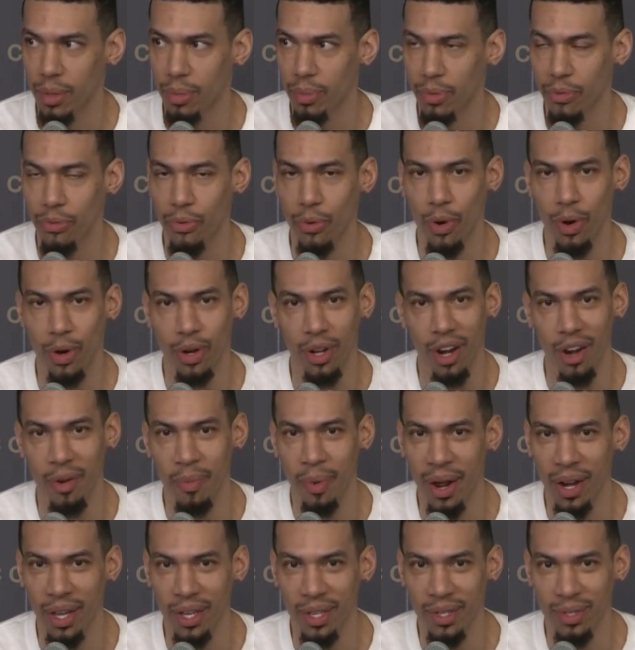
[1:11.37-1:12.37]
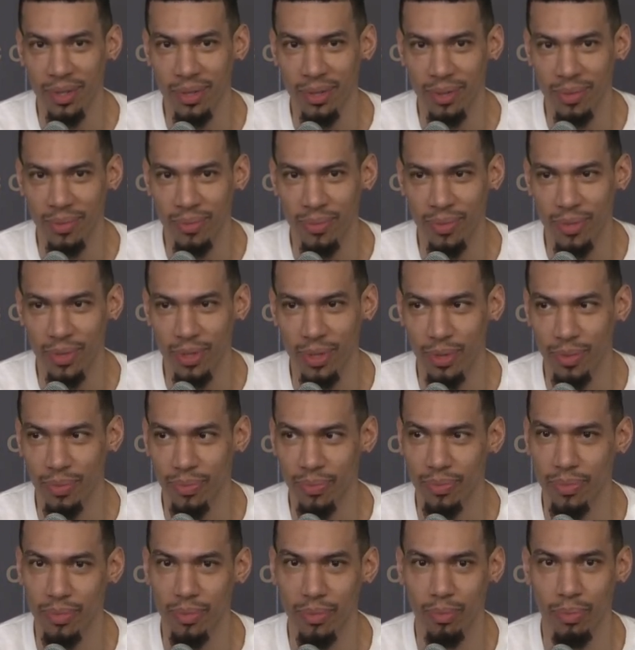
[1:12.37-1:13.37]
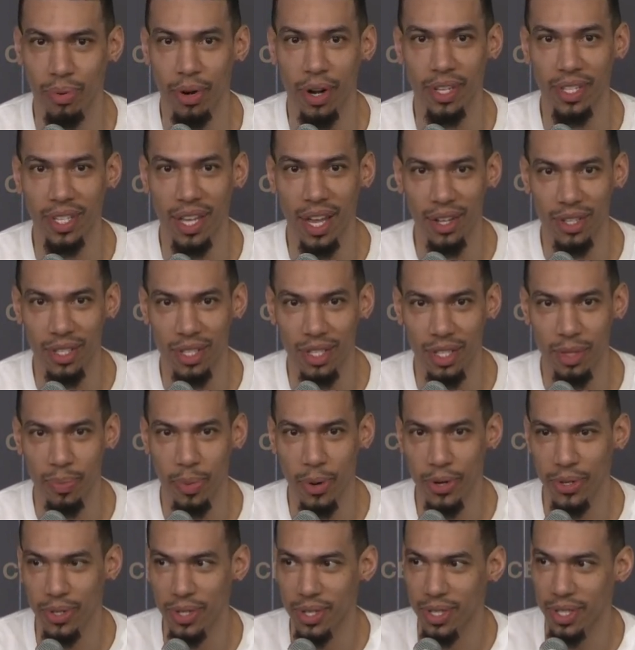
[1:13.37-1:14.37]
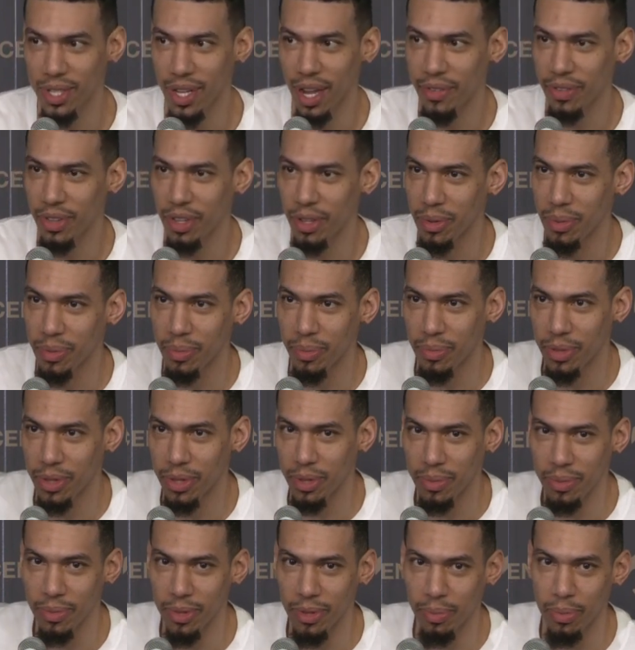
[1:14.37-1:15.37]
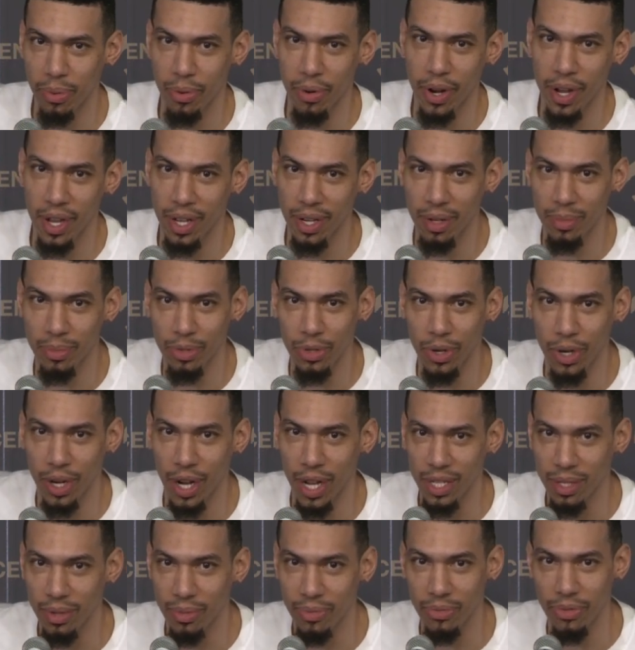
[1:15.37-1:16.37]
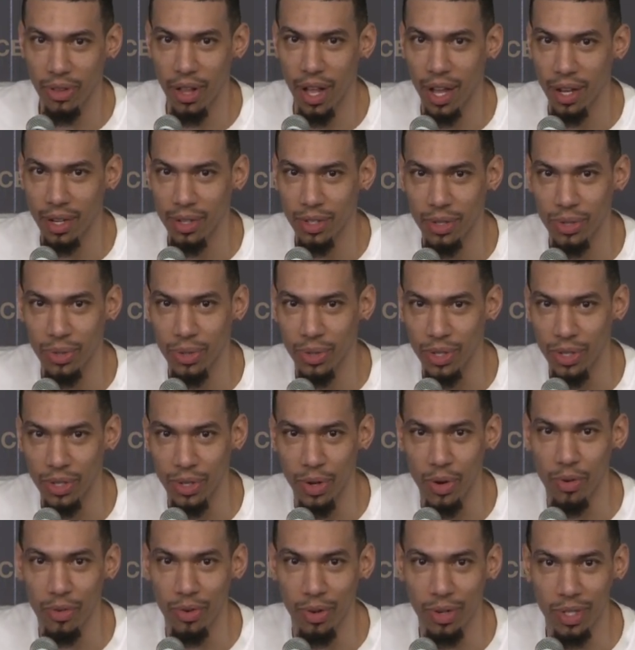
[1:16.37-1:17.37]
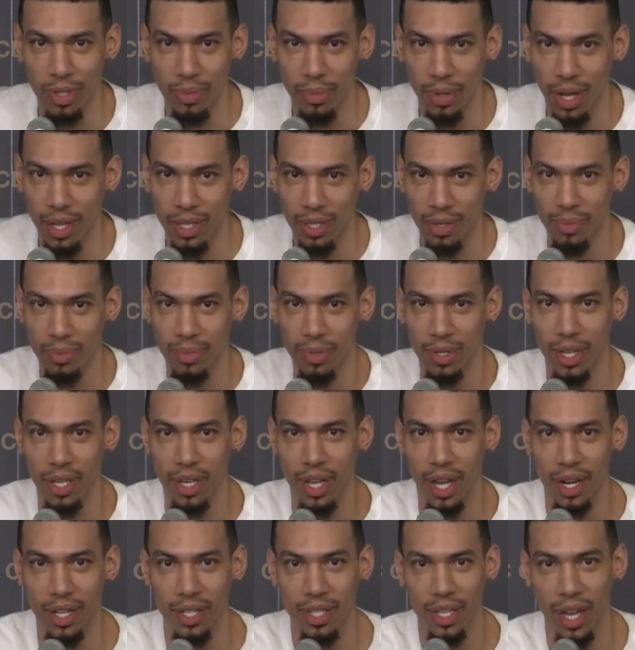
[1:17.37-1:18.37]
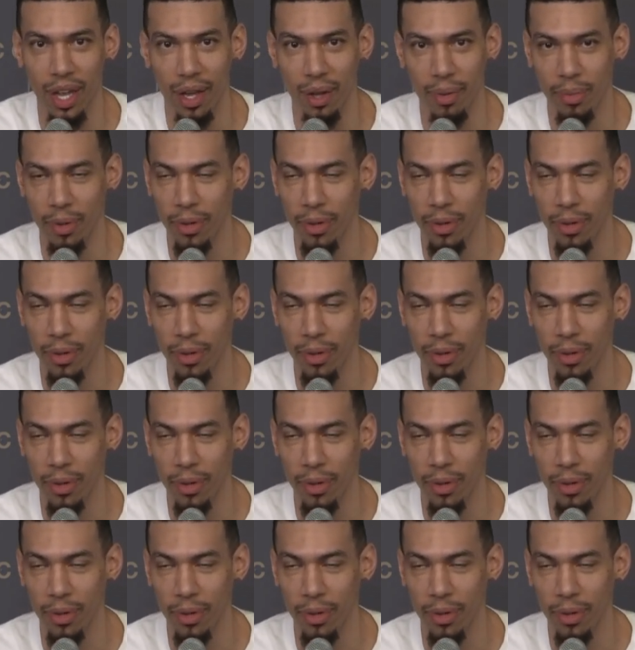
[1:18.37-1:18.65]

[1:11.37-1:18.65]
Before everybody, you know, breaks out and disperses after the parade. I'm sure guys are flying as soon as it's over. Some guys are getting out of town.